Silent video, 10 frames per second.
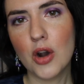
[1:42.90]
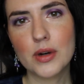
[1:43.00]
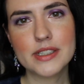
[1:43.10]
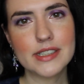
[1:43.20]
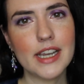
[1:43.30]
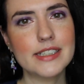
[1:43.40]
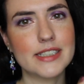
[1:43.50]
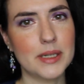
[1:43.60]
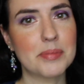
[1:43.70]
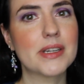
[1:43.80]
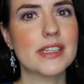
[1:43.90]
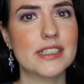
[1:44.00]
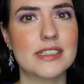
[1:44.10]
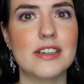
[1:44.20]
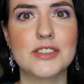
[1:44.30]
Oden's Eye typically
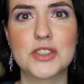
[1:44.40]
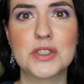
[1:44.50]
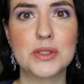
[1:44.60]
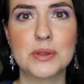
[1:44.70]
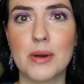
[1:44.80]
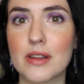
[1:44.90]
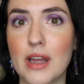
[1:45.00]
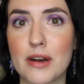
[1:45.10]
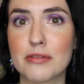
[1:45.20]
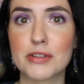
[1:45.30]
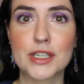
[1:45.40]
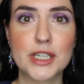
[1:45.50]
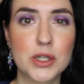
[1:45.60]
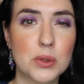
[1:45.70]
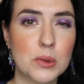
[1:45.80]
does do a lot of
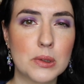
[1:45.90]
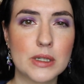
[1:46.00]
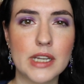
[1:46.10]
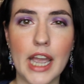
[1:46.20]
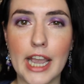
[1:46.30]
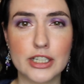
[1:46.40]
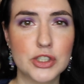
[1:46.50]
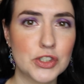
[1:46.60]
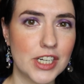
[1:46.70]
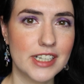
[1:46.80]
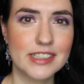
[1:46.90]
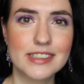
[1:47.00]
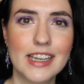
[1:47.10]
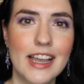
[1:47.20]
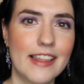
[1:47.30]
really cool
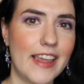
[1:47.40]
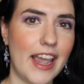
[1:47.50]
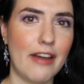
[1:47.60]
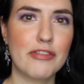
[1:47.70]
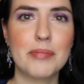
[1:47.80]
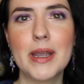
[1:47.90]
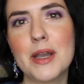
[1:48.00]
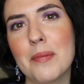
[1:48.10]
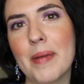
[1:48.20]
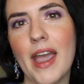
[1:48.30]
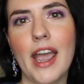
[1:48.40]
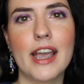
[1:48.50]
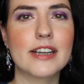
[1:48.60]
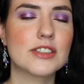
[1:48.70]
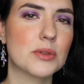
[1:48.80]
extras. They have makeup
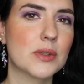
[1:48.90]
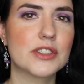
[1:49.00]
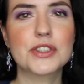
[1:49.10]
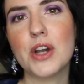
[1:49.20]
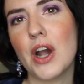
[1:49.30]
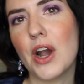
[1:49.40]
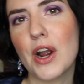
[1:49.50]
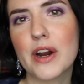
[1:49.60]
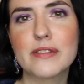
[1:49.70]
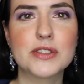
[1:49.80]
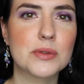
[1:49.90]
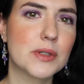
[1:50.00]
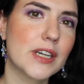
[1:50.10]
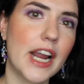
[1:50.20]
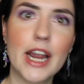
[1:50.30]
bags or scarves
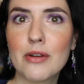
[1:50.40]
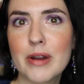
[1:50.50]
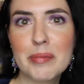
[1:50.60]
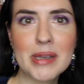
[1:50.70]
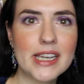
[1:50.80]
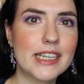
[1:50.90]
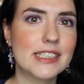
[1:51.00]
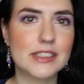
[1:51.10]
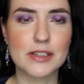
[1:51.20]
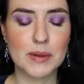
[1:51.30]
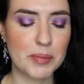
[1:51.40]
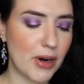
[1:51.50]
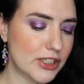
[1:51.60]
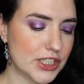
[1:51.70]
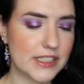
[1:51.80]
or hair ribbons or
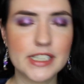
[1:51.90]
brushes.